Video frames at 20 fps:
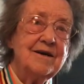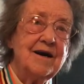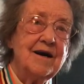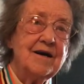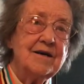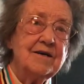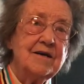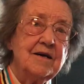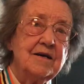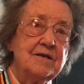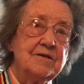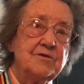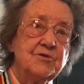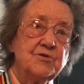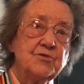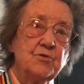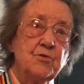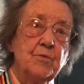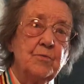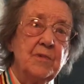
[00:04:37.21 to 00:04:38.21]
I had
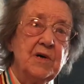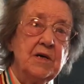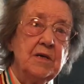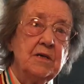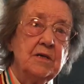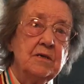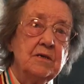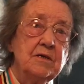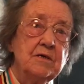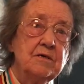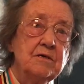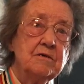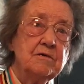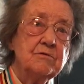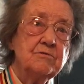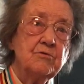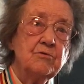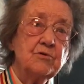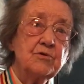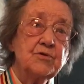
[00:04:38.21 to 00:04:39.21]
so many
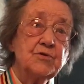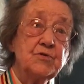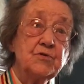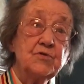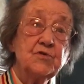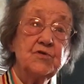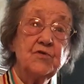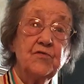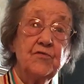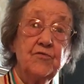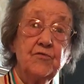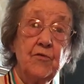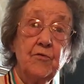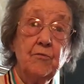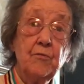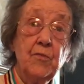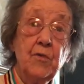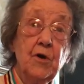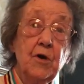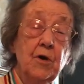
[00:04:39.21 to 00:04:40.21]
doctors
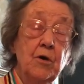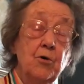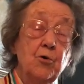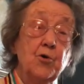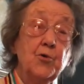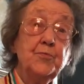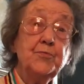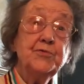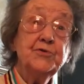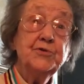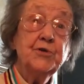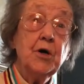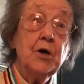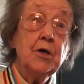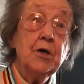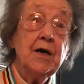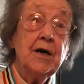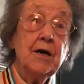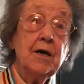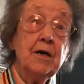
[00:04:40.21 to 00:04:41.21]
from
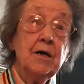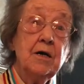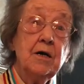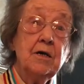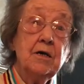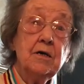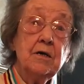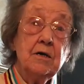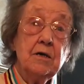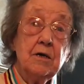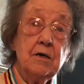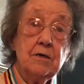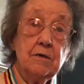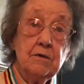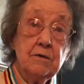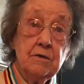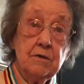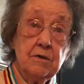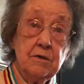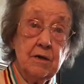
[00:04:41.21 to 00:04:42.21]
Uppsala,
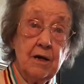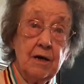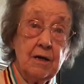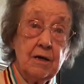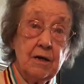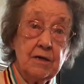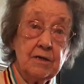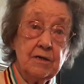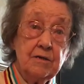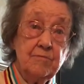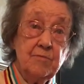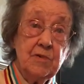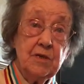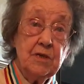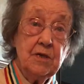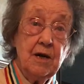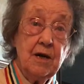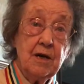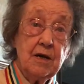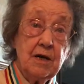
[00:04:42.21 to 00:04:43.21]

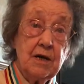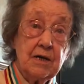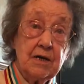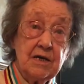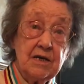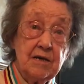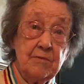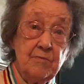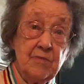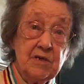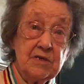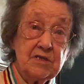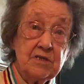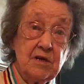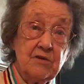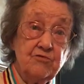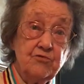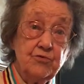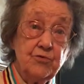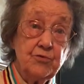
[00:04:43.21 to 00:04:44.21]

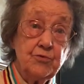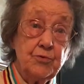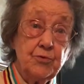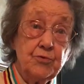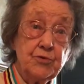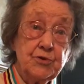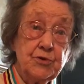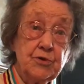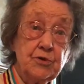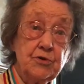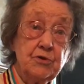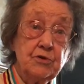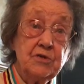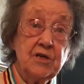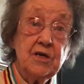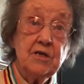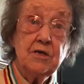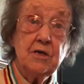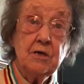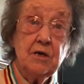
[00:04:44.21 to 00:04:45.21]
Akademiska sjukhuset,
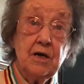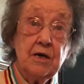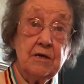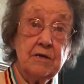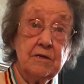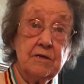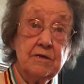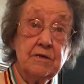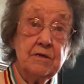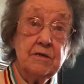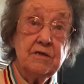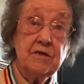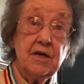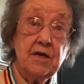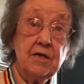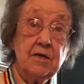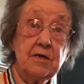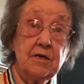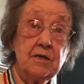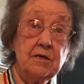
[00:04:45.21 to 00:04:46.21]
that I had
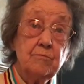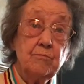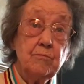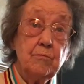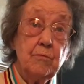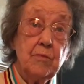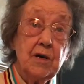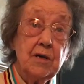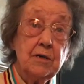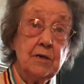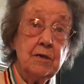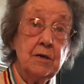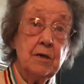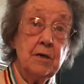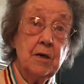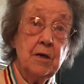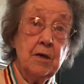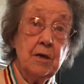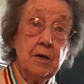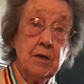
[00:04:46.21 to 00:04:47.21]
taken my
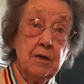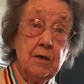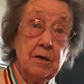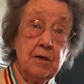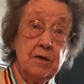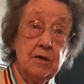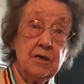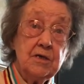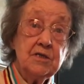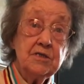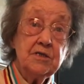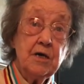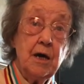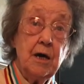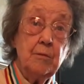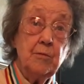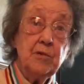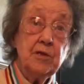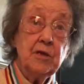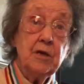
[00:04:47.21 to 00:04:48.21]

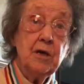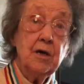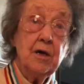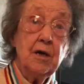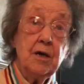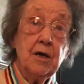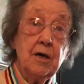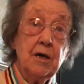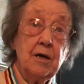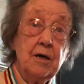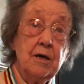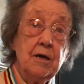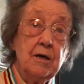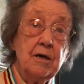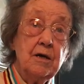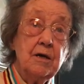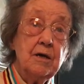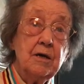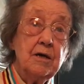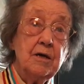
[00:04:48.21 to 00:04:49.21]
exam,
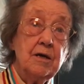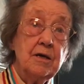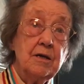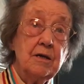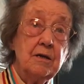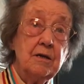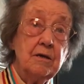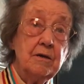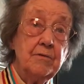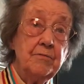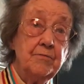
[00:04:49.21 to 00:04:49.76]
and